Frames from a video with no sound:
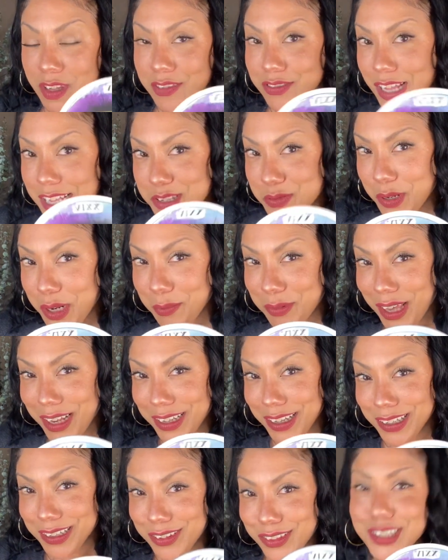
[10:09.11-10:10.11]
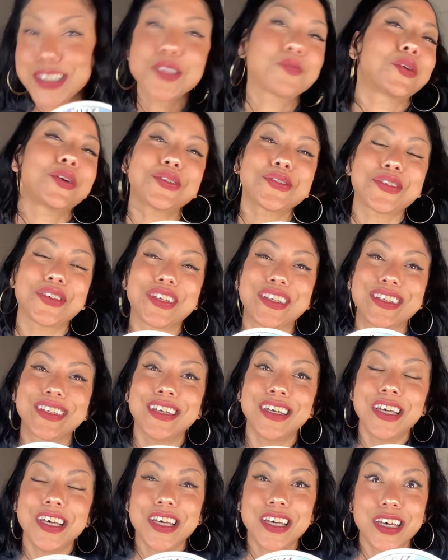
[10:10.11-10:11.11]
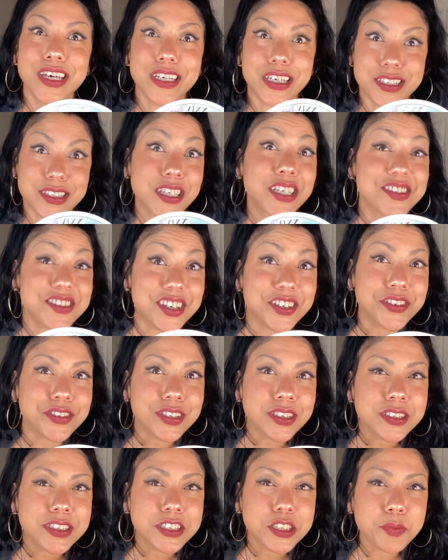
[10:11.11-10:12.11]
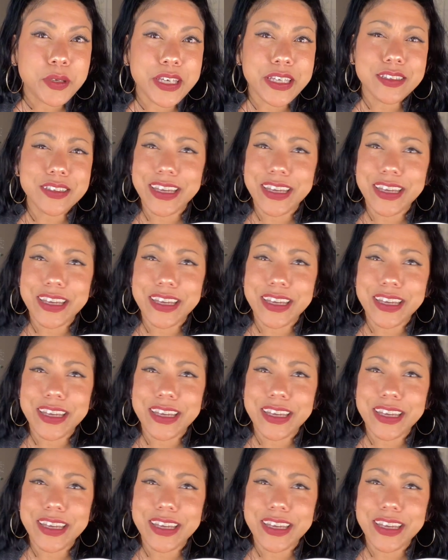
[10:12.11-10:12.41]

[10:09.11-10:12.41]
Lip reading: That's what I'm getting. This person is considered the linchpin.